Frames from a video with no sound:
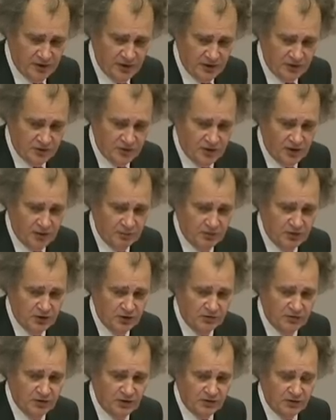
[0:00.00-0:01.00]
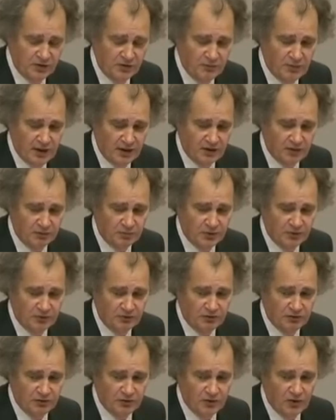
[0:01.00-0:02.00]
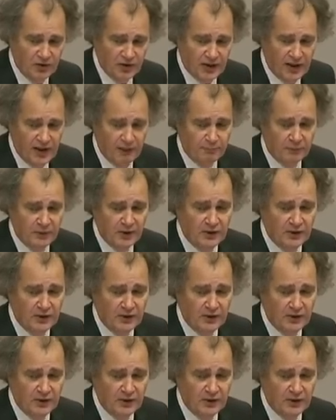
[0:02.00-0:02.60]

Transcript: that um, university management should look at.